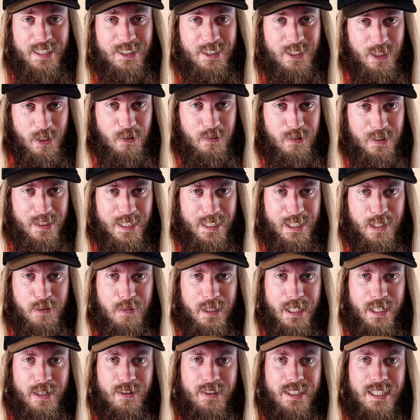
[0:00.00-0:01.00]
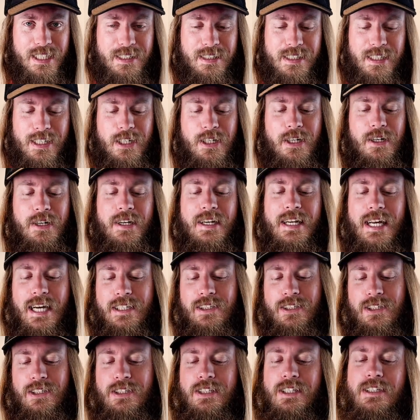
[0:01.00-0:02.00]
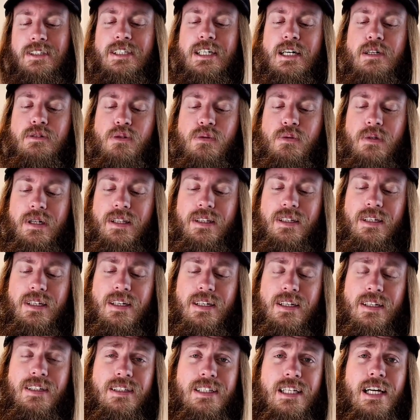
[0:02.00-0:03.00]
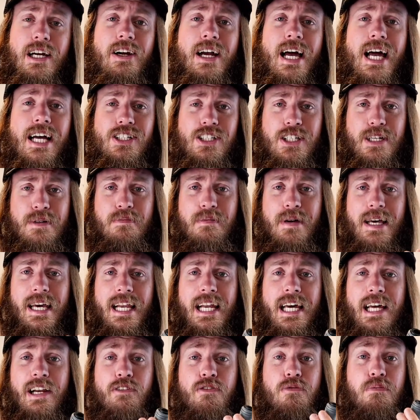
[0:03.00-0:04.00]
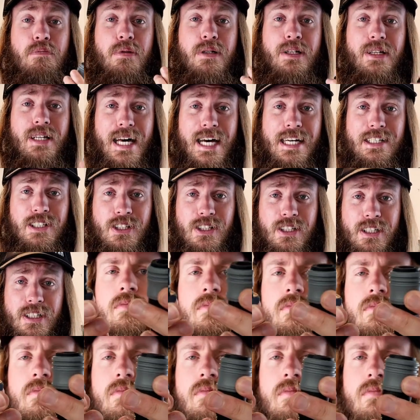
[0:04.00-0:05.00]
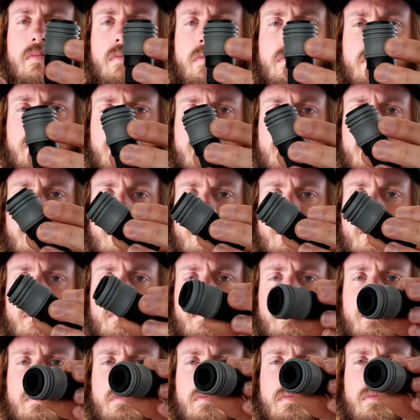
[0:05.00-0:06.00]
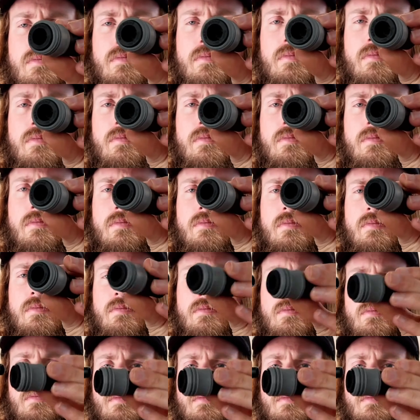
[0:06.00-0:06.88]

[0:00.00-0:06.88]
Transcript: don't like about it is the connectors it comes with. They're actually made out of plastic. But that doesn't really matter to me because I